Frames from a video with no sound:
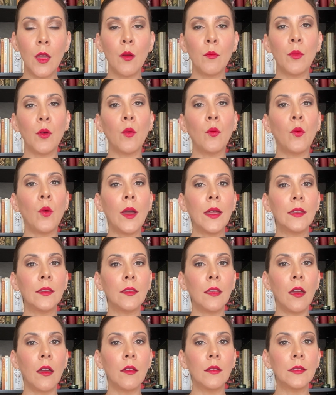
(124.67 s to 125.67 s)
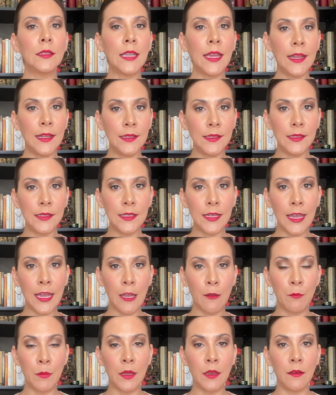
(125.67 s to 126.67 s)
But what tends to
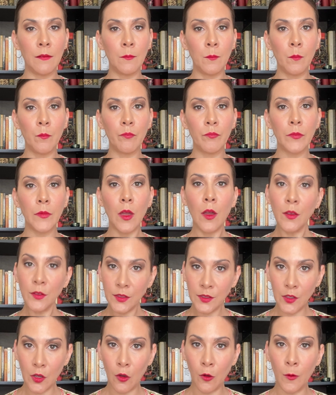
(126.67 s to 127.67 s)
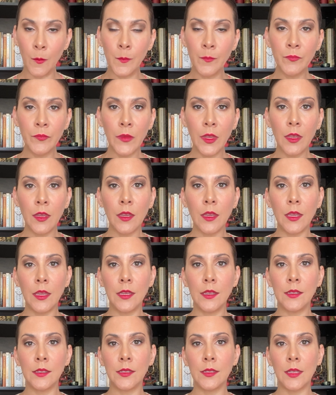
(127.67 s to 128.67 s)
happen also
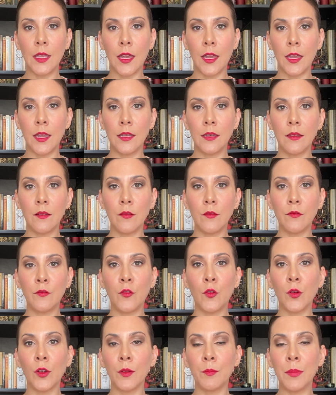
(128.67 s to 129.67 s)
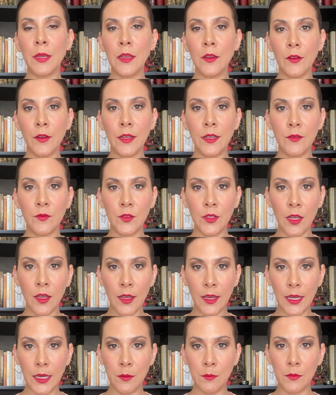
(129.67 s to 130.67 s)
is that for a period of
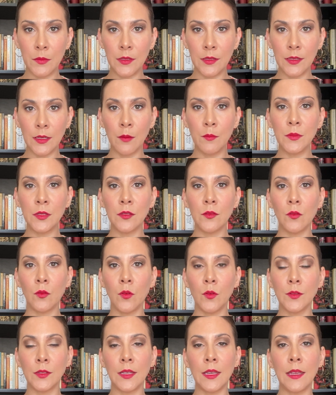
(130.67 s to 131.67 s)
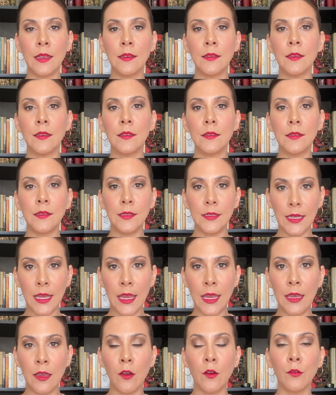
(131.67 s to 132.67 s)
time, some souls can
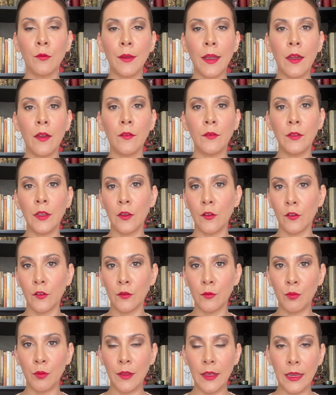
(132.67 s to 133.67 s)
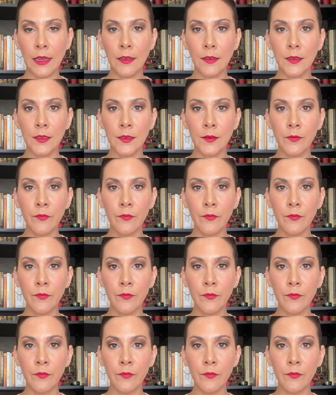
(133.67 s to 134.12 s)
stay around the earth plane.